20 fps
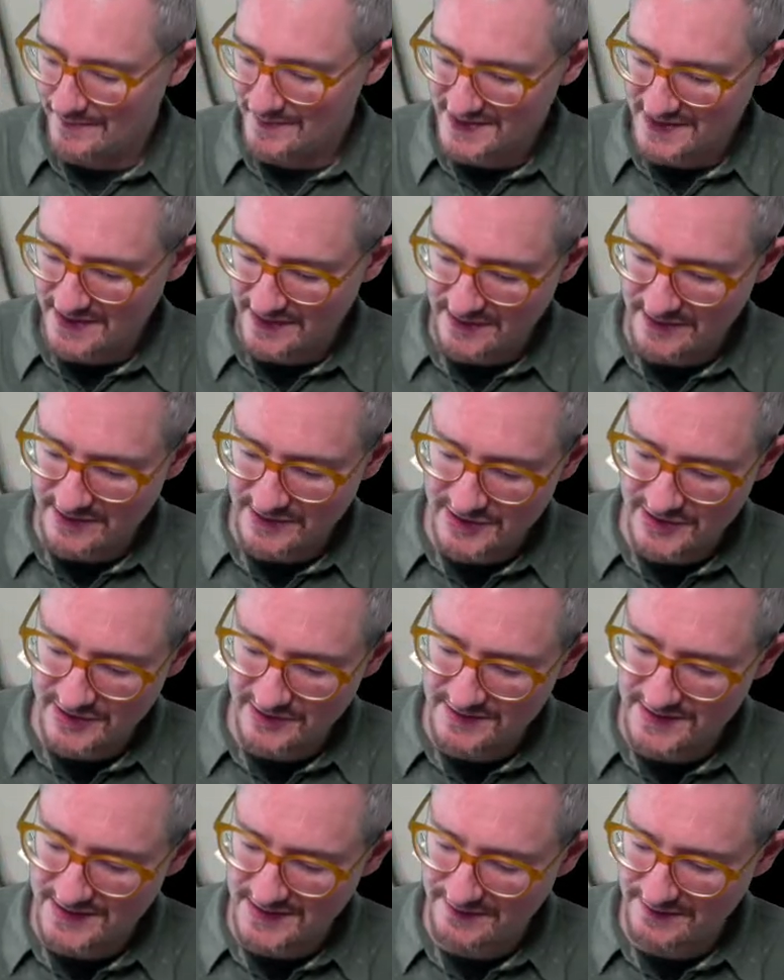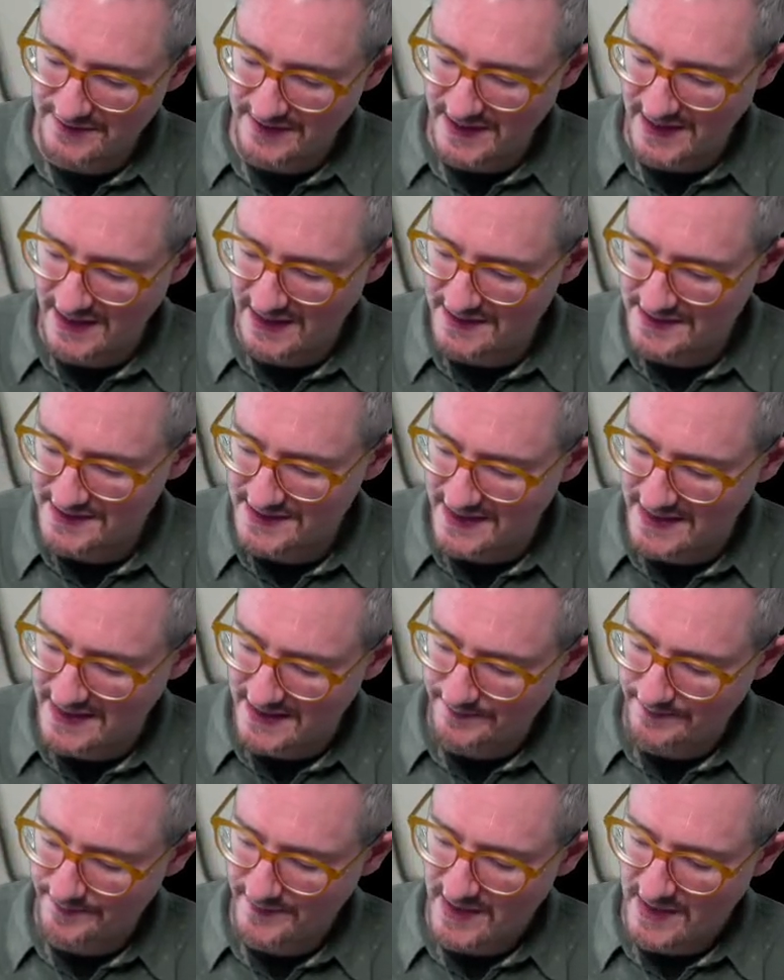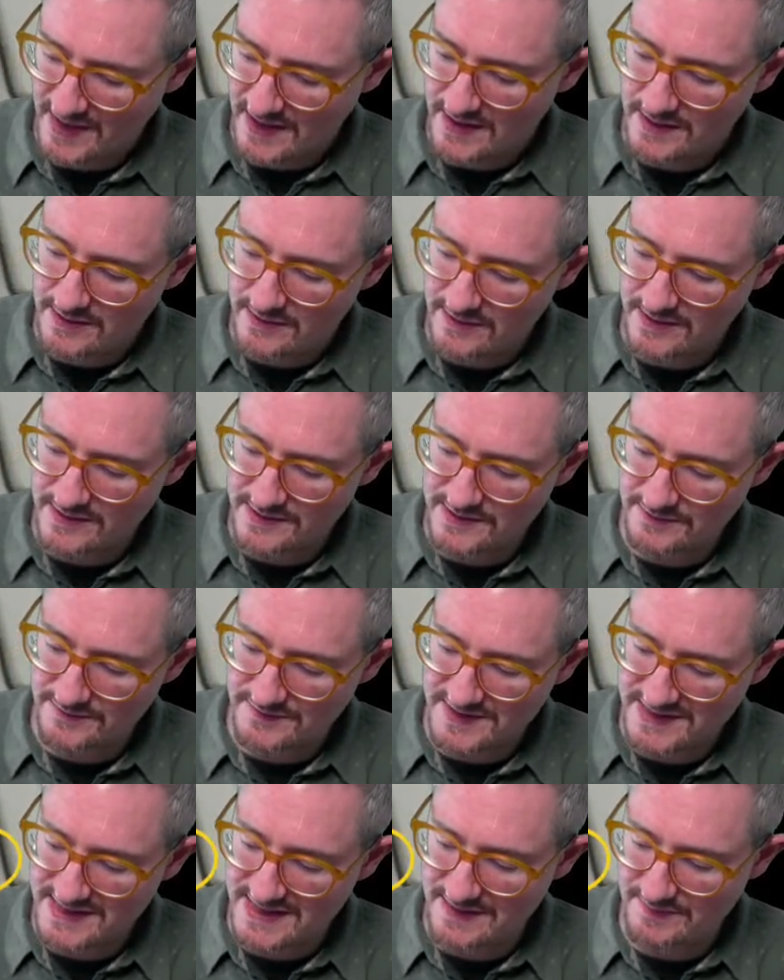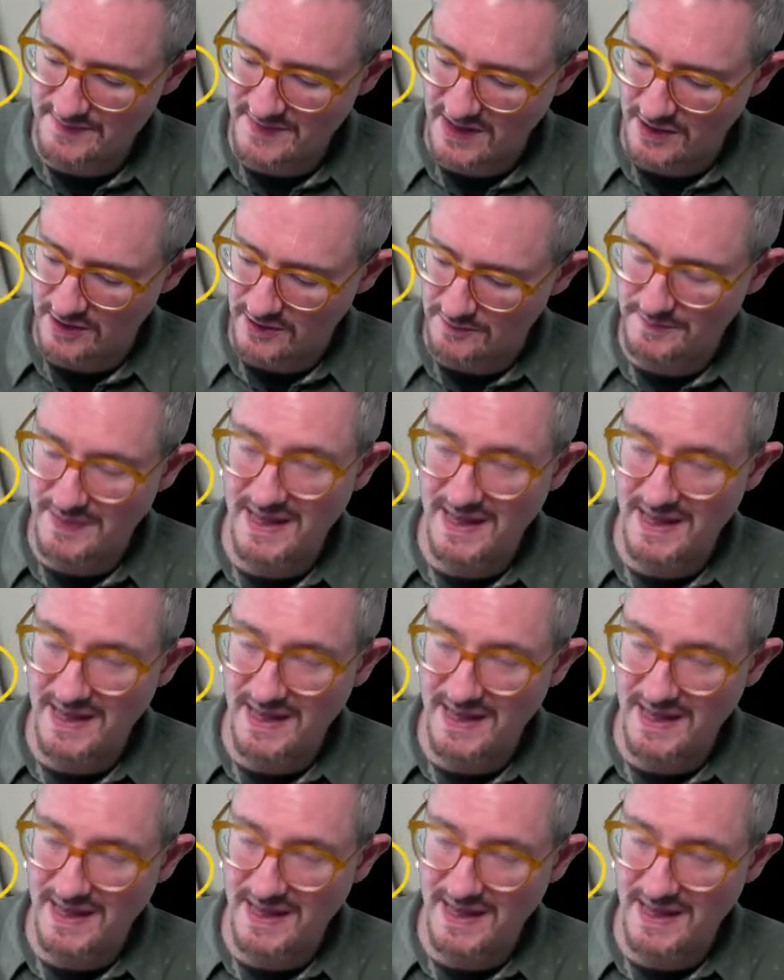So you can choose the different colors here. You can sort of dim the whole